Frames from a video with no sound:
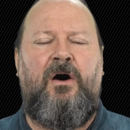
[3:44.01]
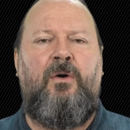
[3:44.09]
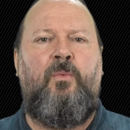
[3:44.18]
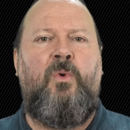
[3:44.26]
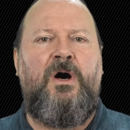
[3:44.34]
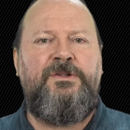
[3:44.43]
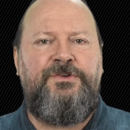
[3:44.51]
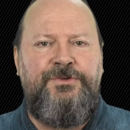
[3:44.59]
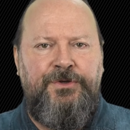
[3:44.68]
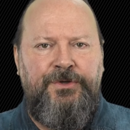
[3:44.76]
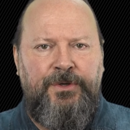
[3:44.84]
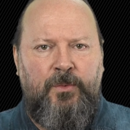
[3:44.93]
want
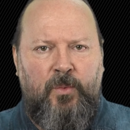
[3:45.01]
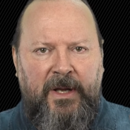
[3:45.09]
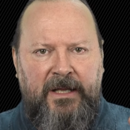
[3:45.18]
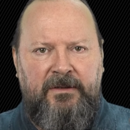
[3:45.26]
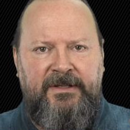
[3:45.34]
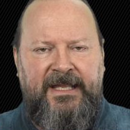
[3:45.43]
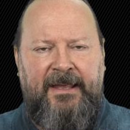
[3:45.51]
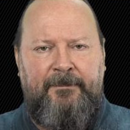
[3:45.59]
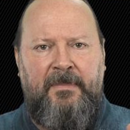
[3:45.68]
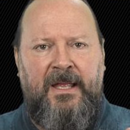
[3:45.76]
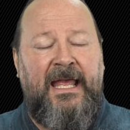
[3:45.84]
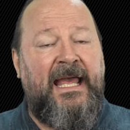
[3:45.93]
to wear them,